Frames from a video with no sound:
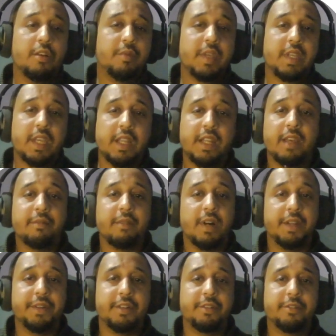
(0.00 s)
We can have
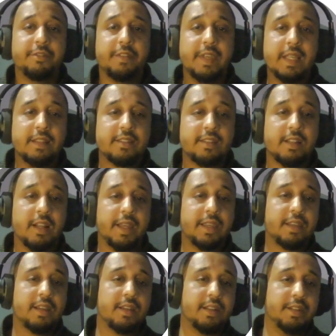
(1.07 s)
other fields
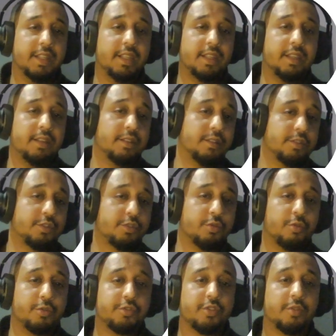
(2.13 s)
like the
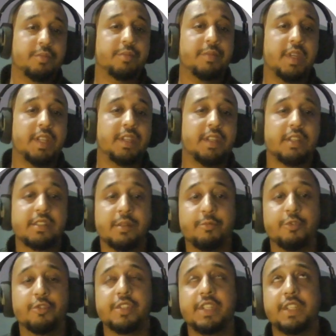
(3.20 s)
source of the meeting.
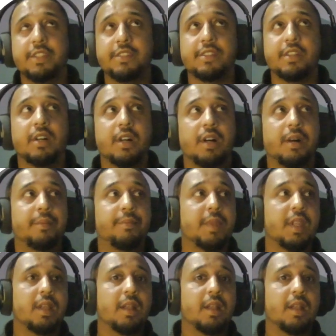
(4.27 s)
Suppose it is a